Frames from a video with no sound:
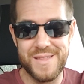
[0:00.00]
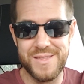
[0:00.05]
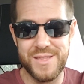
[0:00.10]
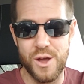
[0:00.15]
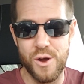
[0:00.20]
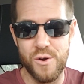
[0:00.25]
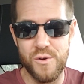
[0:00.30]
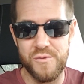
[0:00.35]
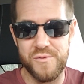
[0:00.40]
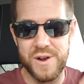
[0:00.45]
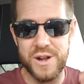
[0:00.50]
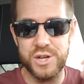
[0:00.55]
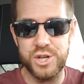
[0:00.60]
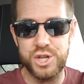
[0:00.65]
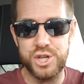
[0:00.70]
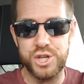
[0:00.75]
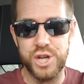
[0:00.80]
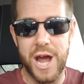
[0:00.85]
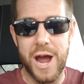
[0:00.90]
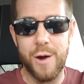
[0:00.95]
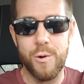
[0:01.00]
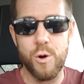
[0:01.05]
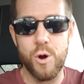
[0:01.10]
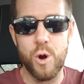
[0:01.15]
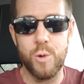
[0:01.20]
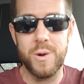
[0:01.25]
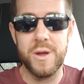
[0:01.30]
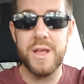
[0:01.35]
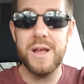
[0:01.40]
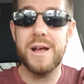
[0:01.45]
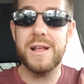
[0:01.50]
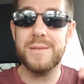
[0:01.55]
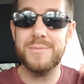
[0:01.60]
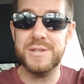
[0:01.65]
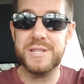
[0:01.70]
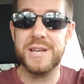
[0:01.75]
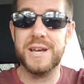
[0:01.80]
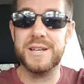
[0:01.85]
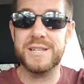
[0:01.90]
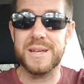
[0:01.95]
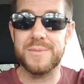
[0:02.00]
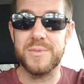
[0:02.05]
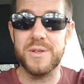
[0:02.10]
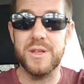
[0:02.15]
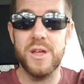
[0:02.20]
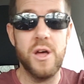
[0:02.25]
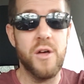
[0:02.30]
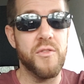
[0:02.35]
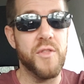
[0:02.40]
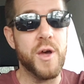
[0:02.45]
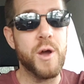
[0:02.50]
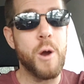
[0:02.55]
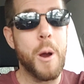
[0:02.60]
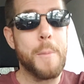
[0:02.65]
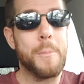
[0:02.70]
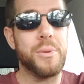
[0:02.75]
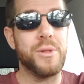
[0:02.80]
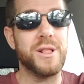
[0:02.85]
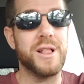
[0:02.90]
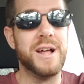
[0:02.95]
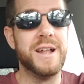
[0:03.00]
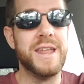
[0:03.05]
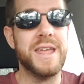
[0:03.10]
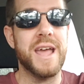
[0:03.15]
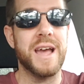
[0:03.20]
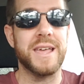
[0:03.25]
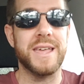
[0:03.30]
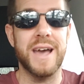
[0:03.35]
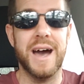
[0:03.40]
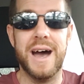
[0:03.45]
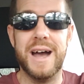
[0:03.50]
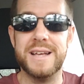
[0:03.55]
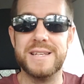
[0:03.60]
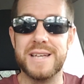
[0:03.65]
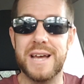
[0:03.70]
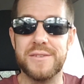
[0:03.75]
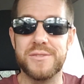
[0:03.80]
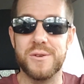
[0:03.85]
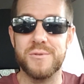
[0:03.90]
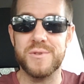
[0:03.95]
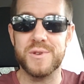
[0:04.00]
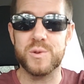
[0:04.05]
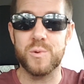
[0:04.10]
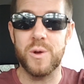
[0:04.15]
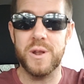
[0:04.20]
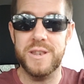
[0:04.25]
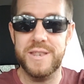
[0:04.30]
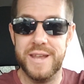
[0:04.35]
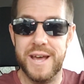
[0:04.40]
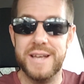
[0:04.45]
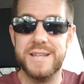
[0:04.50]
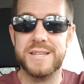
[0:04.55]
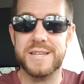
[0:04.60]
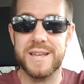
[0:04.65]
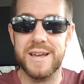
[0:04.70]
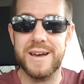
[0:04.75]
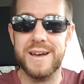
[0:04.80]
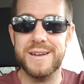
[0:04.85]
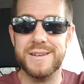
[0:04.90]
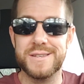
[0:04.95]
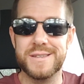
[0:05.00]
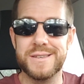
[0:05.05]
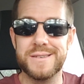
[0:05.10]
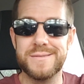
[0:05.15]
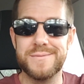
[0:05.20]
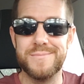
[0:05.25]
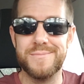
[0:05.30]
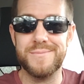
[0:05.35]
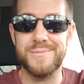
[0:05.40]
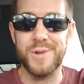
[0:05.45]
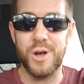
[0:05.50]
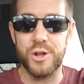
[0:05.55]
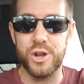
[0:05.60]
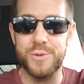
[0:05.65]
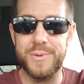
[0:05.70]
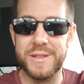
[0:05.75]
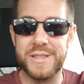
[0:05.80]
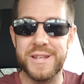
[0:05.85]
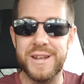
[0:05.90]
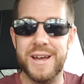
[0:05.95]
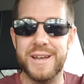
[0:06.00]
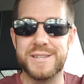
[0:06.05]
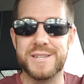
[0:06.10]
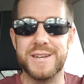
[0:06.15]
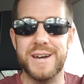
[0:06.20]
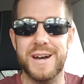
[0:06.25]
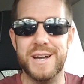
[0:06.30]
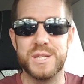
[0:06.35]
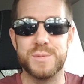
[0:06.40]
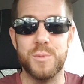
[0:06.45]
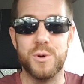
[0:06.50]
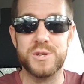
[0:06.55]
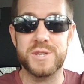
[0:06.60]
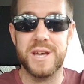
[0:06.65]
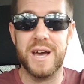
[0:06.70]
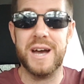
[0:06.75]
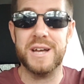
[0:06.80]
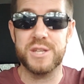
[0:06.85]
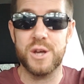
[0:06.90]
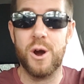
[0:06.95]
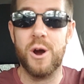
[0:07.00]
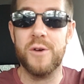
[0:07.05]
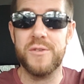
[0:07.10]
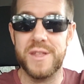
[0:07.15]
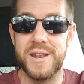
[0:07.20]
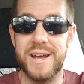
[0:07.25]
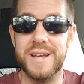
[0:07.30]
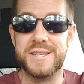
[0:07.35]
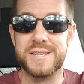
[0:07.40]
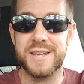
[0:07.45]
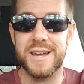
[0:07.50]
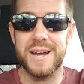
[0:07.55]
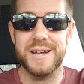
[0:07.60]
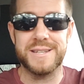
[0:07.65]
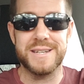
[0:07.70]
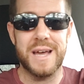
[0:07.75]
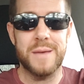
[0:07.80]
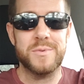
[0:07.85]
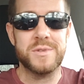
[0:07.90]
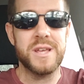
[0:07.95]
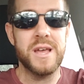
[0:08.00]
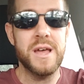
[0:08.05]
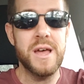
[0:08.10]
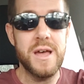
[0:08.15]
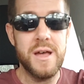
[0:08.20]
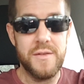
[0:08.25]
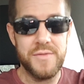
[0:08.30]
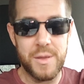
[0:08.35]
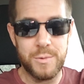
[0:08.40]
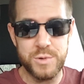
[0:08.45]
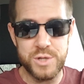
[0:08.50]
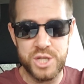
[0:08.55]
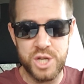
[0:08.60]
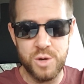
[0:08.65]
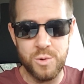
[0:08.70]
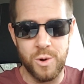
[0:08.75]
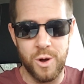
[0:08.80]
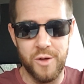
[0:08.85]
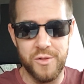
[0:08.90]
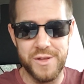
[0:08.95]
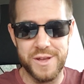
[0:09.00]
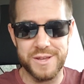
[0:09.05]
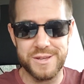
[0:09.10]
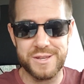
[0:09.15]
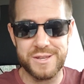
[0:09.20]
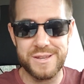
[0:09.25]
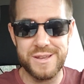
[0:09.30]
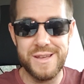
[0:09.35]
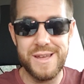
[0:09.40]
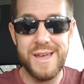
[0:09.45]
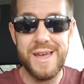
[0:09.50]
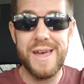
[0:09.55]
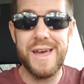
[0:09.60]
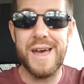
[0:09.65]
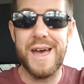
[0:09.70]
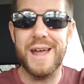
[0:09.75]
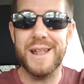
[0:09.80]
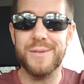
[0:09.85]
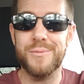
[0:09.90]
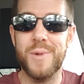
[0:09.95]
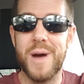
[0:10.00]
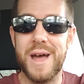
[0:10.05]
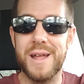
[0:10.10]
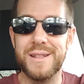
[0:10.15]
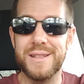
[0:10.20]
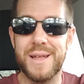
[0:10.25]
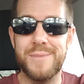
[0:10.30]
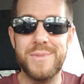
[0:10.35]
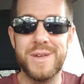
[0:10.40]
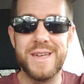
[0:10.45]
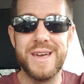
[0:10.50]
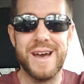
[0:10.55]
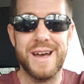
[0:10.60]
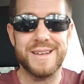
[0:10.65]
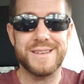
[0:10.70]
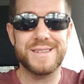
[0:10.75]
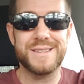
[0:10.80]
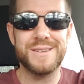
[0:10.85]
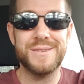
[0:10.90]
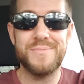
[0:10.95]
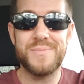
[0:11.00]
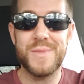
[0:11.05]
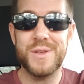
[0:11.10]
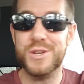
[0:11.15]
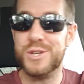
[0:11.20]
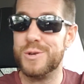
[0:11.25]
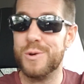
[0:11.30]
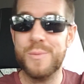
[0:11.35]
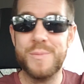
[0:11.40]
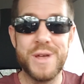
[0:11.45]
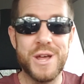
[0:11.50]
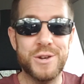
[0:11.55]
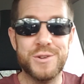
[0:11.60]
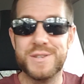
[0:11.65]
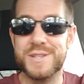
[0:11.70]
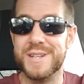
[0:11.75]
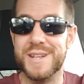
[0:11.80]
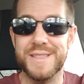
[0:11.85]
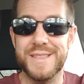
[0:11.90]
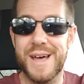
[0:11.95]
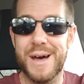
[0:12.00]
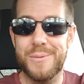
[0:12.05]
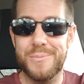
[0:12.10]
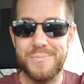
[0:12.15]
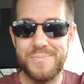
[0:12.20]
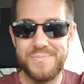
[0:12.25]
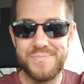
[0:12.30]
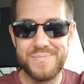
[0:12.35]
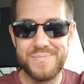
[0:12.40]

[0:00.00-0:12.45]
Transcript: That her friends shower her with. Let me tell you something. There are plenty of guys out there in this world, nice guys. We all know about the nice guys. Most guys are the nice guy types that would do all this. And let me guess, she wouldn't be interested in them.